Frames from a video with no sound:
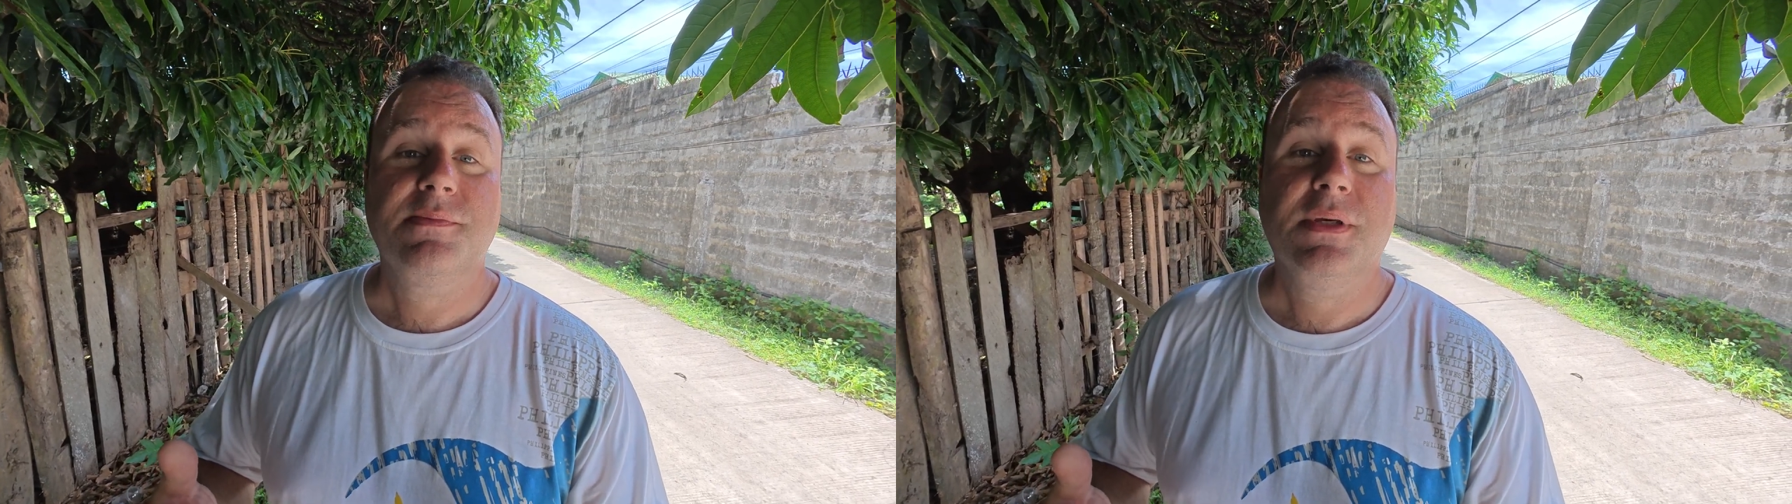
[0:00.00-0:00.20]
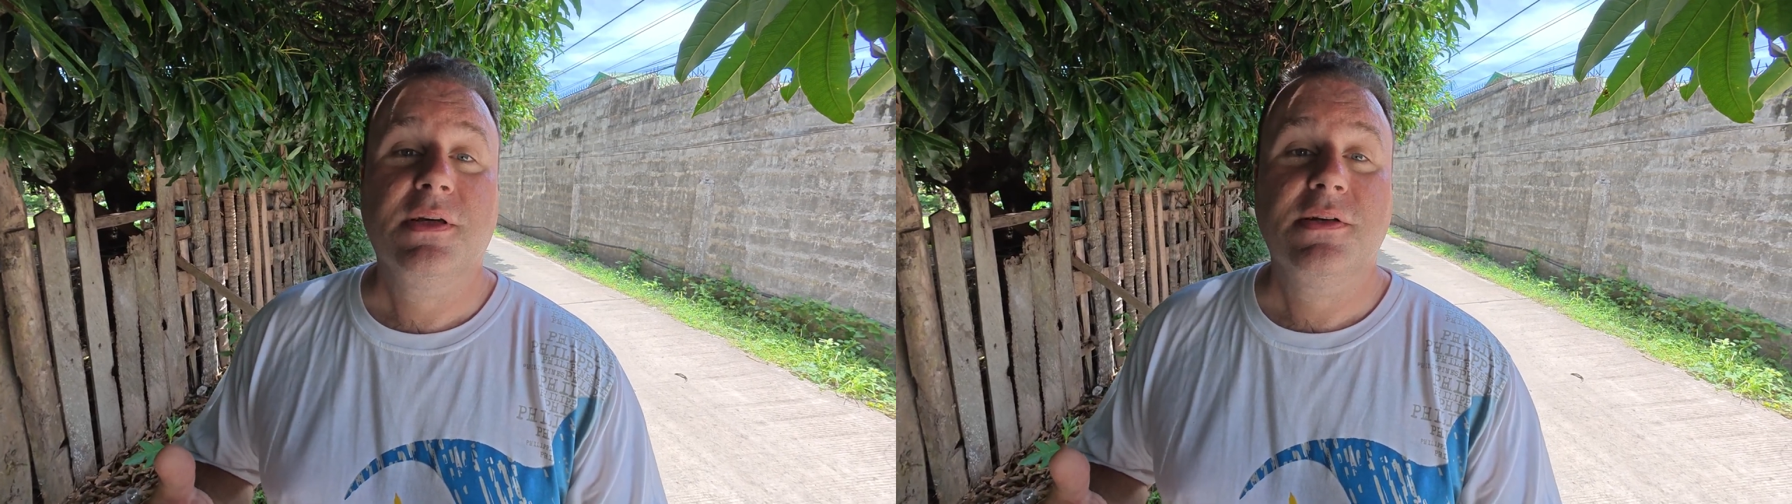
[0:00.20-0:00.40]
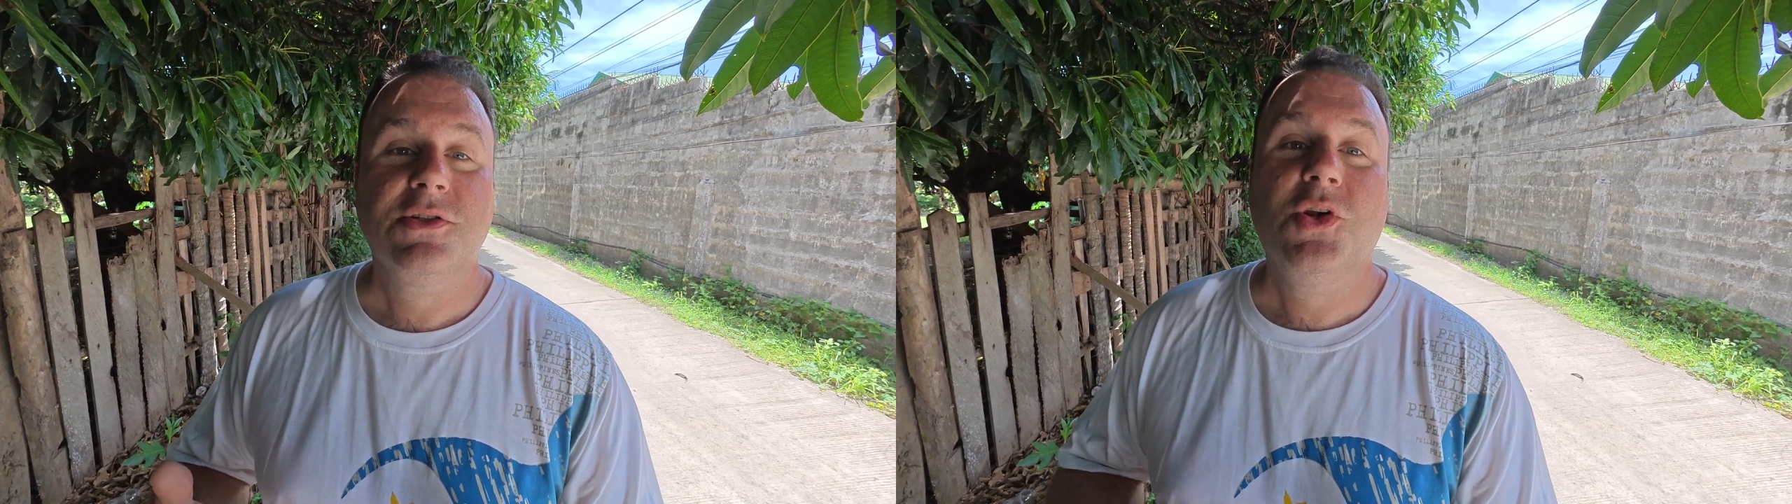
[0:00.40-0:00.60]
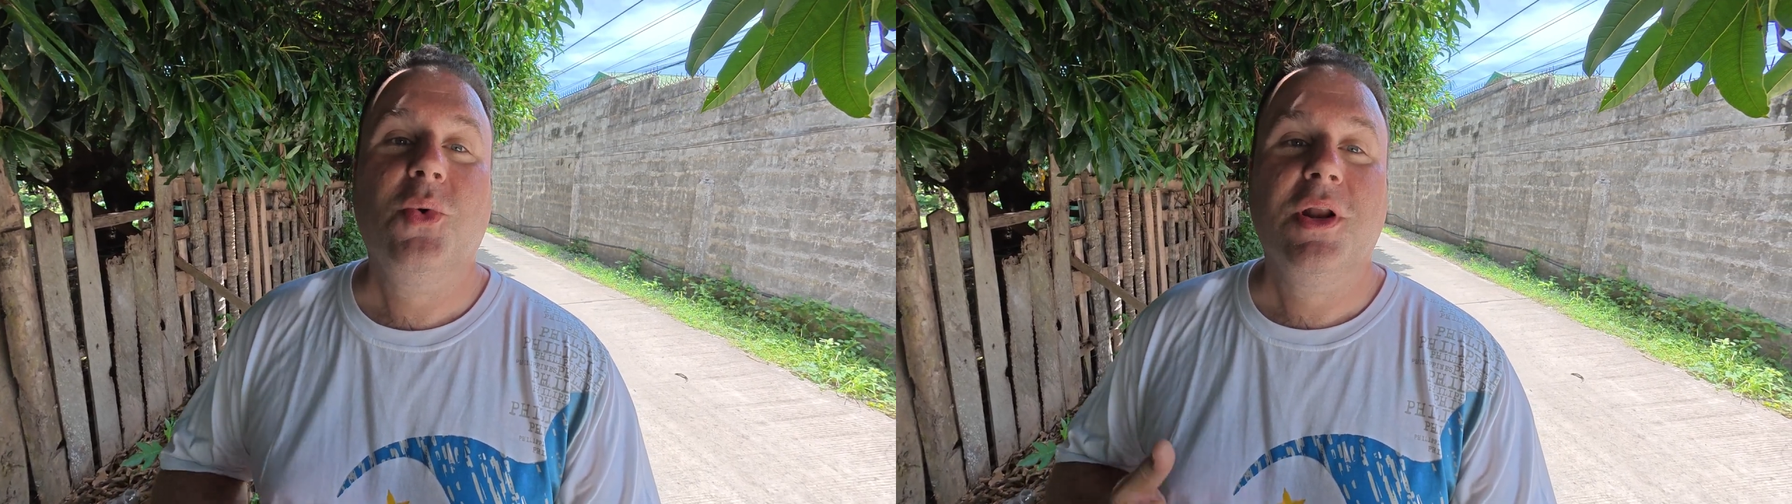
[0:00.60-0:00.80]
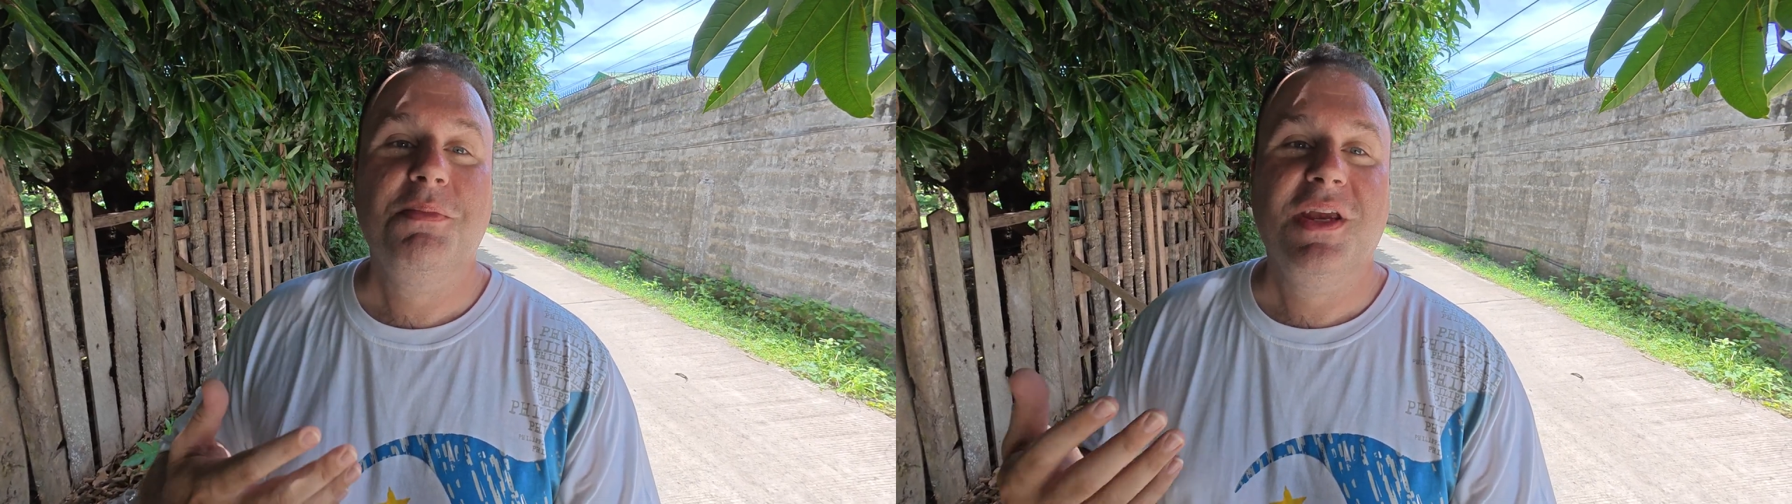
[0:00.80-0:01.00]
because you don't
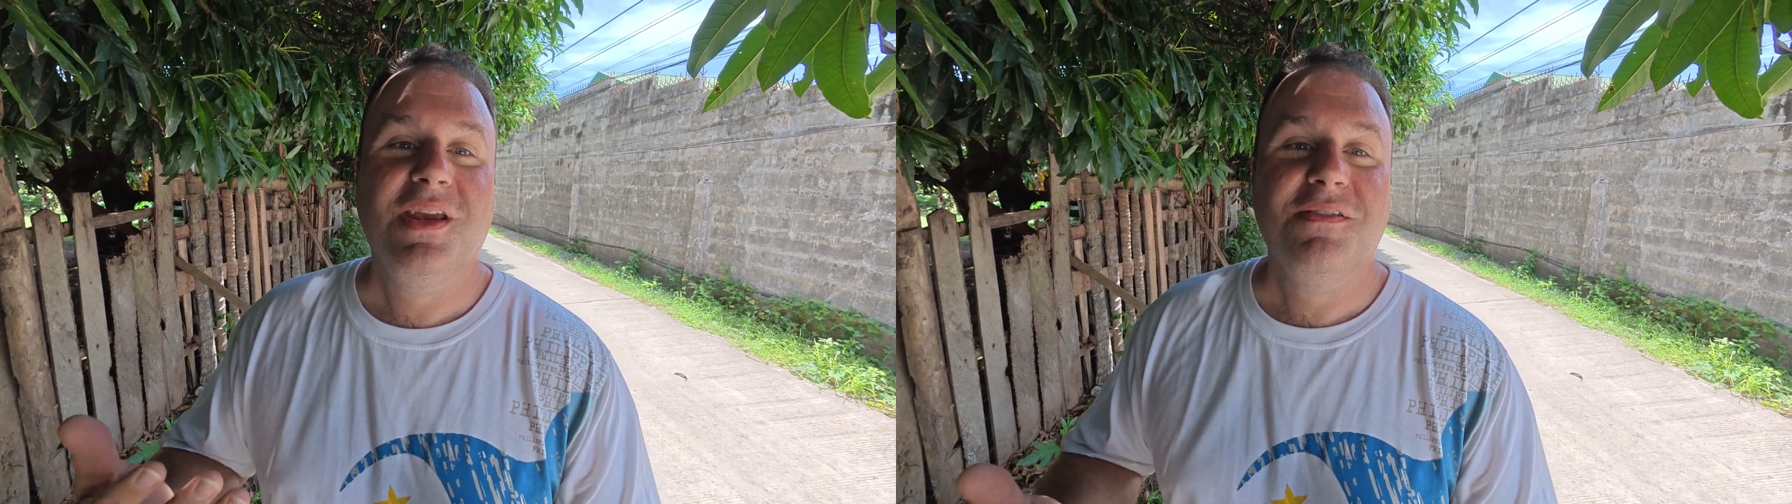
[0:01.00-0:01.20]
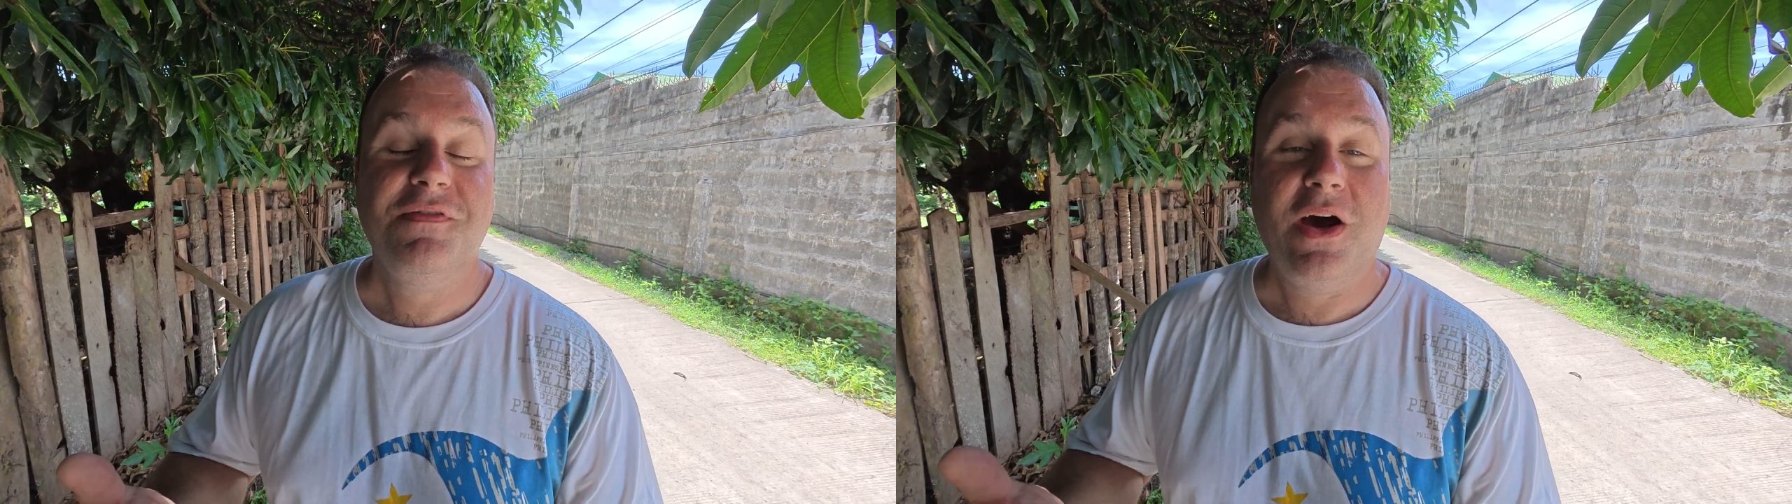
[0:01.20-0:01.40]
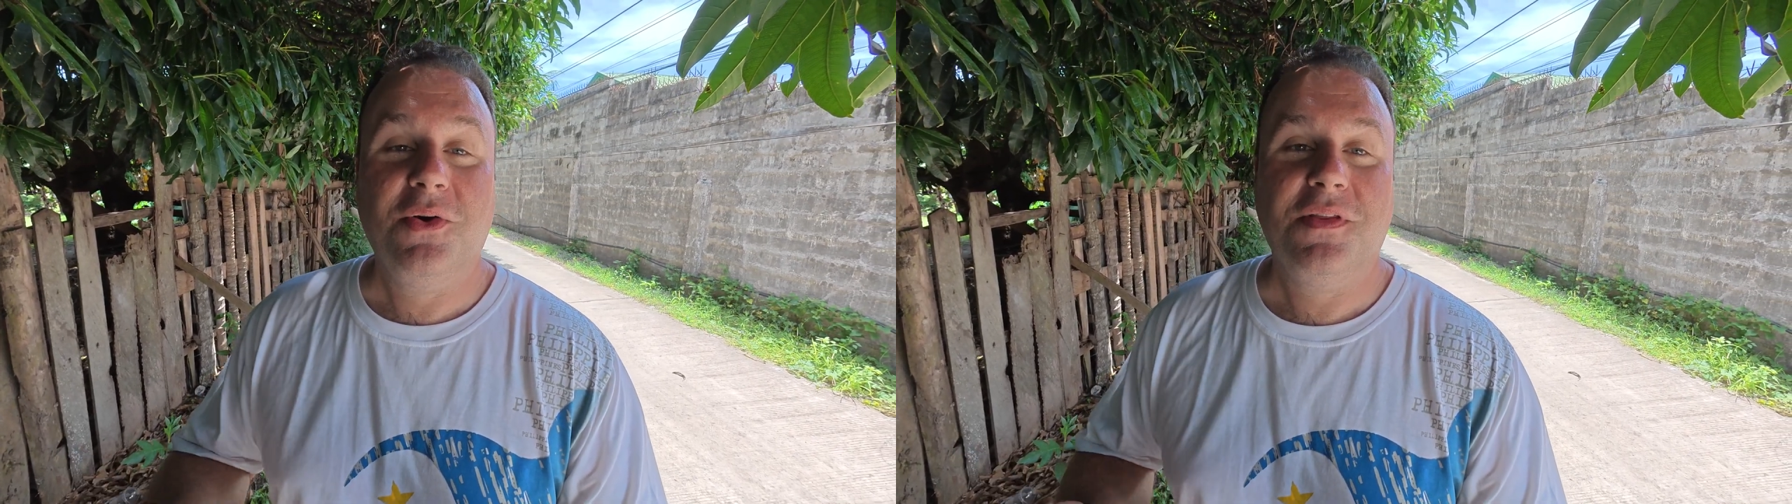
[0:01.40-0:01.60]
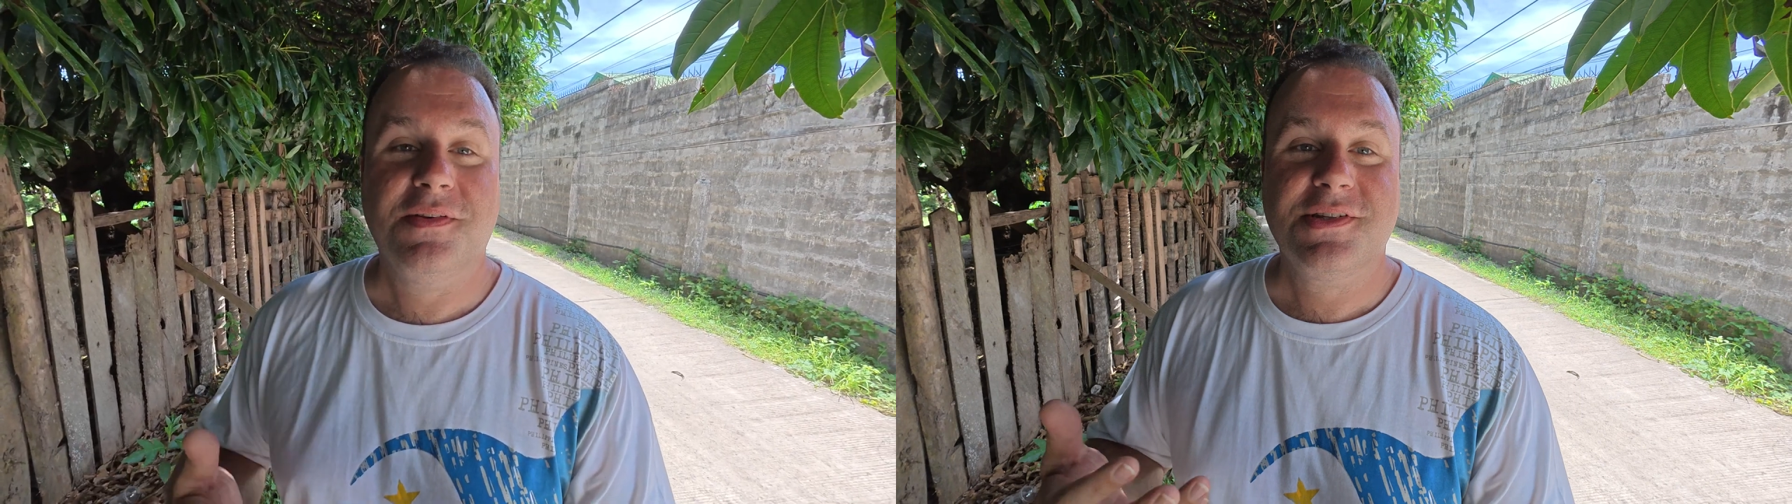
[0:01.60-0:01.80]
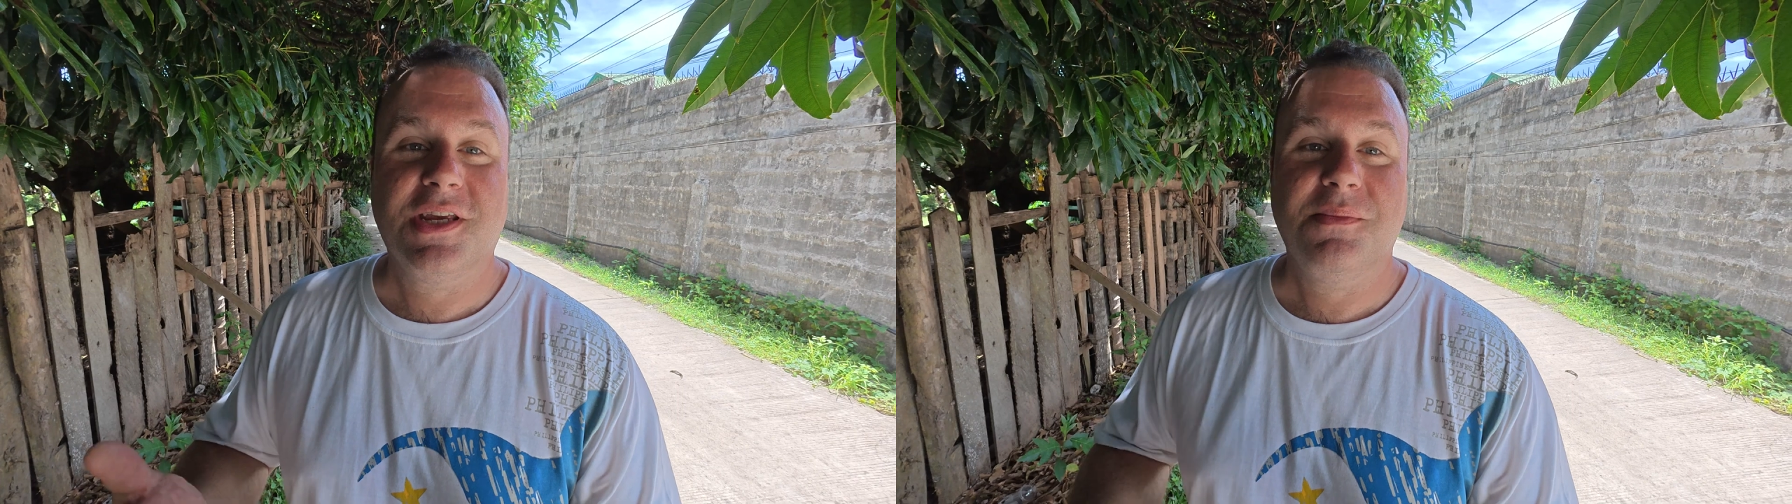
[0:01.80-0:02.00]
want to be found in the
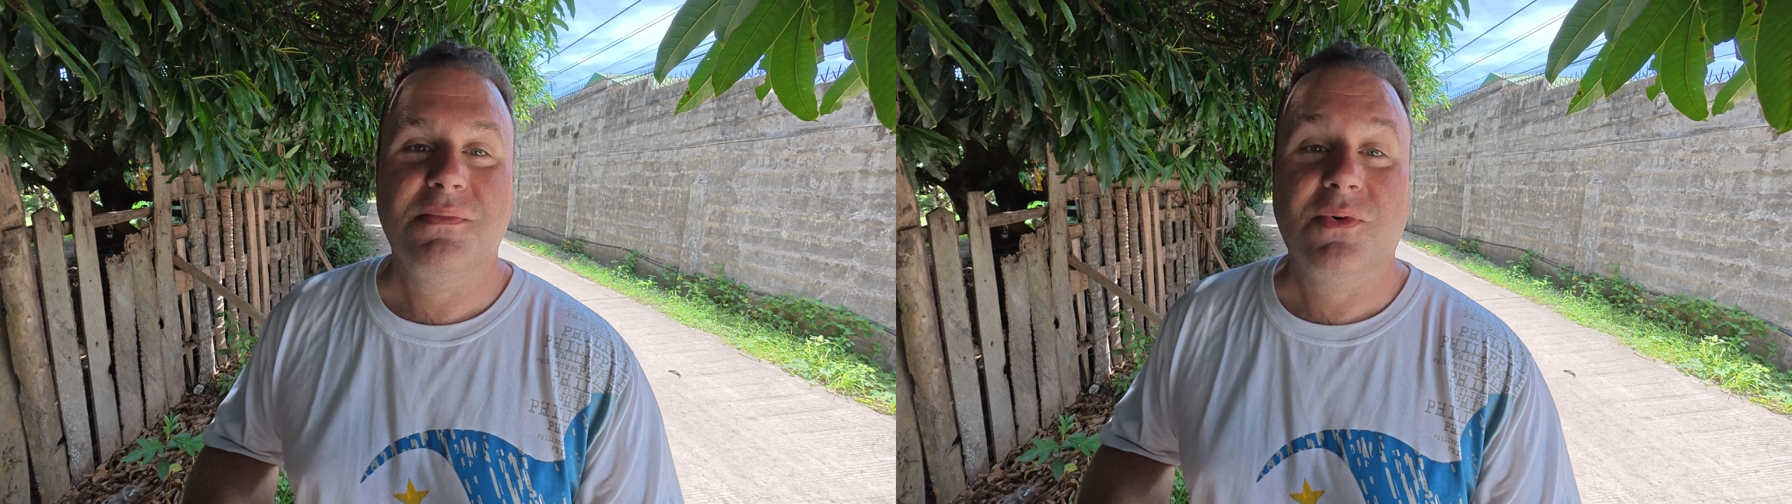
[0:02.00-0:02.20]
same